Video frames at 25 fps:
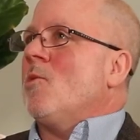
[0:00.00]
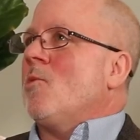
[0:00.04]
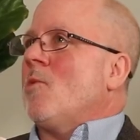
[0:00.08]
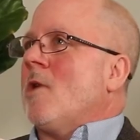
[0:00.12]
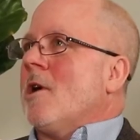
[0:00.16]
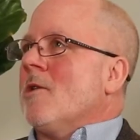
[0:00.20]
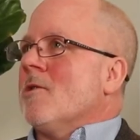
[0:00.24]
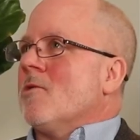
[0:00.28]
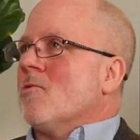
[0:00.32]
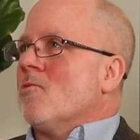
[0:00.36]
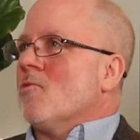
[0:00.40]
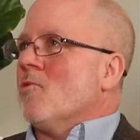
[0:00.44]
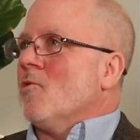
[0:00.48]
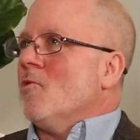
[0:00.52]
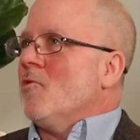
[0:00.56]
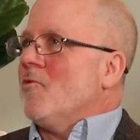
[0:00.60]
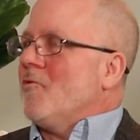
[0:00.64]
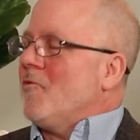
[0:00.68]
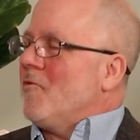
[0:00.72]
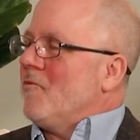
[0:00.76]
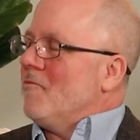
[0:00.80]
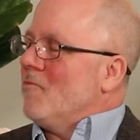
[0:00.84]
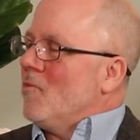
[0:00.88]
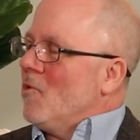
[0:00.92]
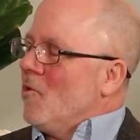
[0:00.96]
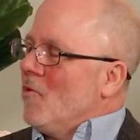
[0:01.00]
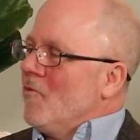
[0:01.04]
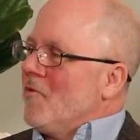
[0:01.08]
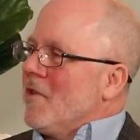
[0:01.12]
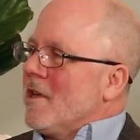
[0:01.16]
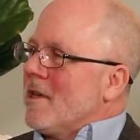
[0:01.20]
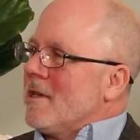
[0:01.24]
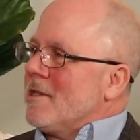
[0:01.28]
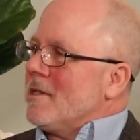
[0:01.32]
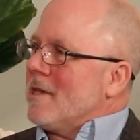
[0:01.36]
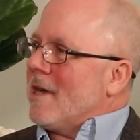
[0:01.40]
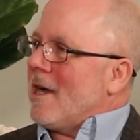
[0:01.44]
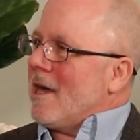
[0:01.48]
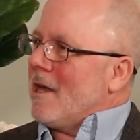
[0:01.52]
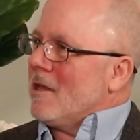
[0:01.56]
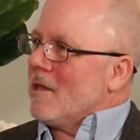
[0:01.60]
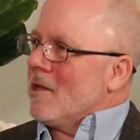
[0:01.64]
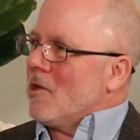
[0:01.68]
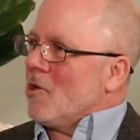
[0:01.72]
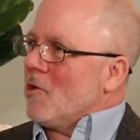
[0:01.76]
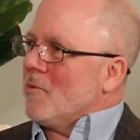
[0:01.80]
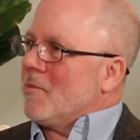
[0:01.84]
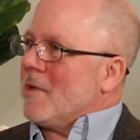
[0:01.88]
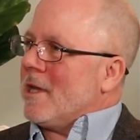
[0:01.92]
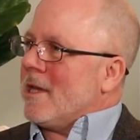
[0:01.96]
Well, the roof moving a
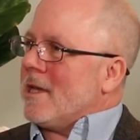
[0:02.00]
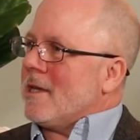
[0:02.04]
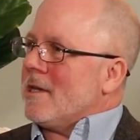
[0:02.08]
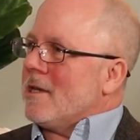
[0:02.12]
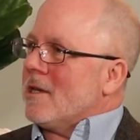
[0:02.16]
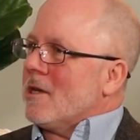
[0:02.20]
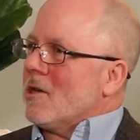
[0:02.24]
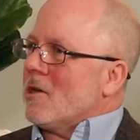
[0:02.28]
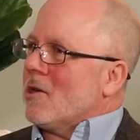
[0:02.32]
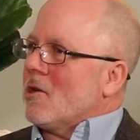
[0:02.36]
little bit